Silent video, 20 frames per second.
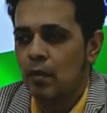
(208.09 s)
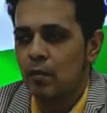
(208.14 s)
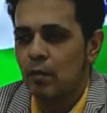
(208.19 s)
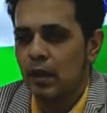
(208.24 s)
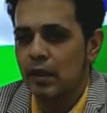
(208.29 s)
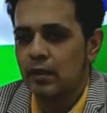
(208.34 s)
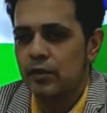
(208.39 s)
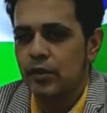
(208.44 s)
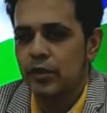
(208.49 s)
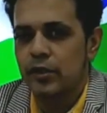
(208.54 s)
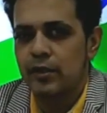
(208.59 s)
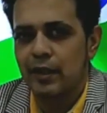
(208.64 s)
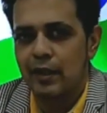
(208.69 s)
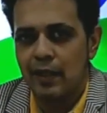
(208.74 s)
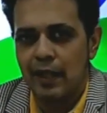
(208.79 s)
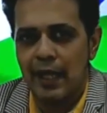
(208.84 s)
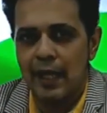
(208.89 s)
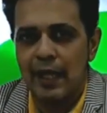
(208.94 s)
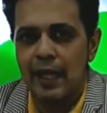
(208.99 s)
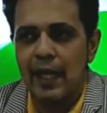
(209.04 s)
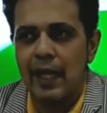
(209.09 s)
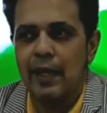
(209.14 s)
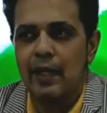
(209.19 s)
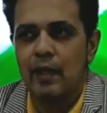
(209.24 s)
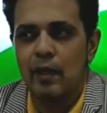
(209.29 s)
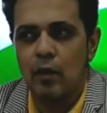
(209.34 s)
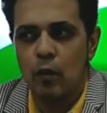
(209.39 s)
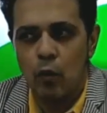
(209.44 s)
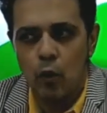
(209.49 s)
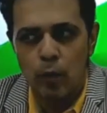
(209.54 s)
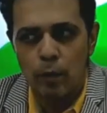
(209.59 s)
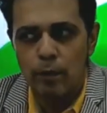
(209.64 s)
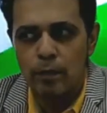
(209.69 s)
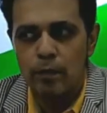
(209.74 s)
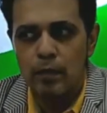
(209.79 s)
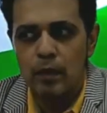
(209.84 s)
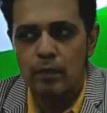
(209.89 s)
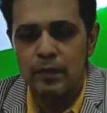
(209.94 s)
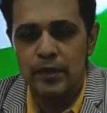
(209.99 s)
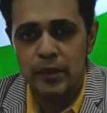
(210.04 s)
But still, I, I hope
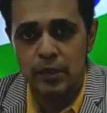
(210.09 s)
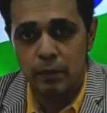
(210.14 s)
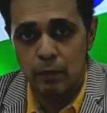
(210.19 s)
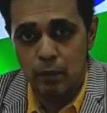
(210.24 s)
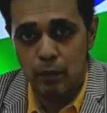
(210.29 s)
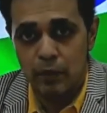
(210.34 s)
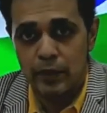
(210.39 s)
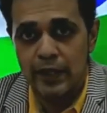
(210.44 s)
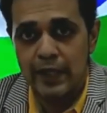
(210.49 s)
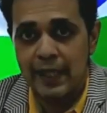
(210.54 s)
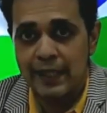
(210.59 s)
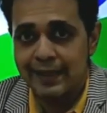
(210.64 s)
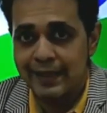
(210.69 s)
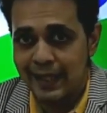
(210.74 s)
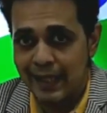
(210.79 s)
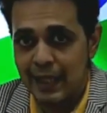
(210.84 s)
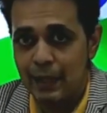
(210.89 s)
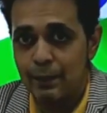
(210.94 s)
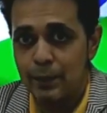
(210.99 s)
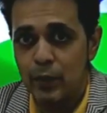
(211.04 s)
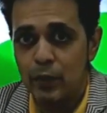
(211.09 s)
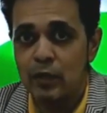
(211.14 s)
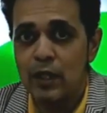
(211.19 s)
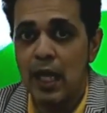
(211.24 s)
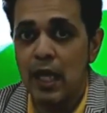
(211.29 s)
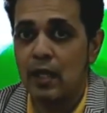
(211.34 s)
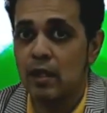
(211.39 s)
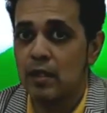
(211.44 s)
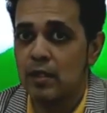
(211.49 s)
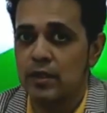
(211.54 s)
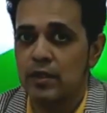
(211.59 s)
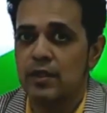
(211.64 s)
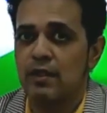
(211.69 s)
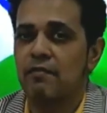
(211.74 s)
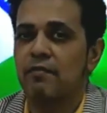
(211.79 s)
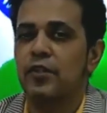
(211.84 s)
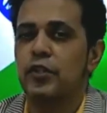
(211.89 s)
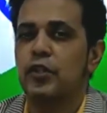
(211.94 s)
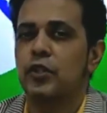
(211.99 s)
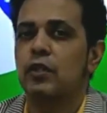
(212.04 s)
Mr. Modi has helped you garner
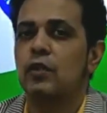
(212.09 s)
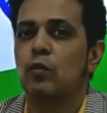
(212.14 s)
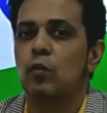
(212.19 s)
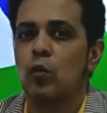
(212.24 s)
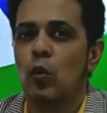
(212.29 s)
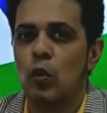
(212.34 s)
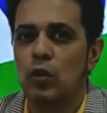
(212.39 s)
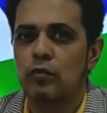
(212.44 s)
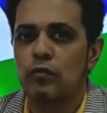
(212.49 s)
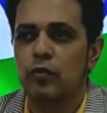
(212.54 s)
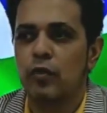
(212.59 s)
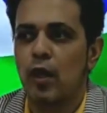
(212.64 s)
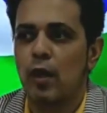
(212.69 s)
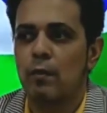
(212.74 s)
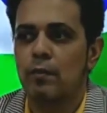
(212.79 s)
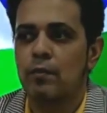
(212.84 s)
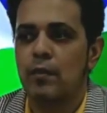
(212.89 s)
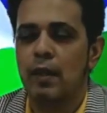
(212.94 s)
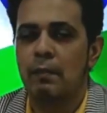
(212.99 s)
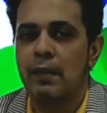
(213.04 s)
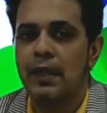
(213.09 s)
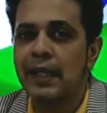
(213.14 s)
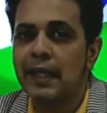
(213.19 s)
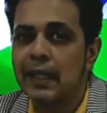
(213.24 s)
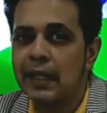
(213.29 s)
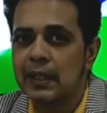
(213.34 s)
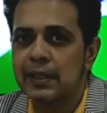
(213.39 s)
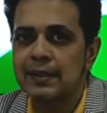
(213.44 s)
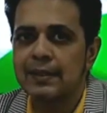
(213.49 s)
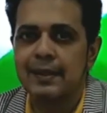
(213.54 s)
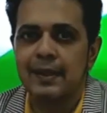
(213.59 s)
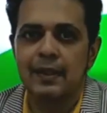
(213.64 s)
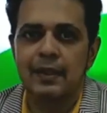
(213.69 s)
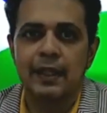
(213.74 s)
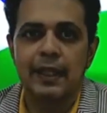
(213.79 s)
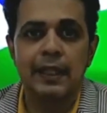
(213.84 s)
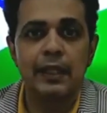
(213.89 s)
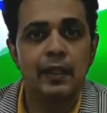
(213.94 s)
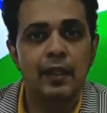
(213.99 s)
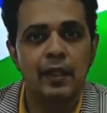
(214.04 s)
sufficient vote from Americans
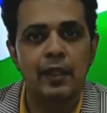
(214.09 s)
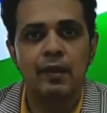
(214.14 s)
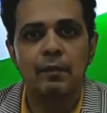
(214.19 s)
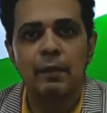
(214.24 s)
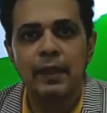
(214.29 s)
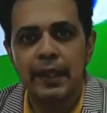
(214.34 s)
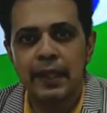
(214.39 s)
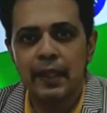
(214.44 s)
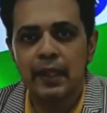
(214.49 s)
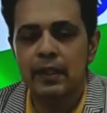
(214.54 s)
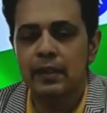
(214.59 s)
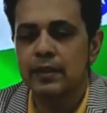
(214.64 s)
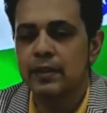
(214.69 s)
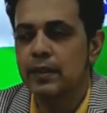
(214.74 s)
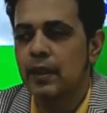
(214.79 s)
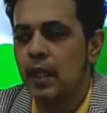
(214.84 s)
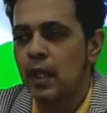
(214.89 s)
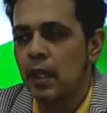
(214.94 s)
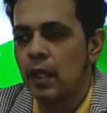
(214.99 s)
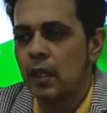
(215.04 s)
and Indian Americans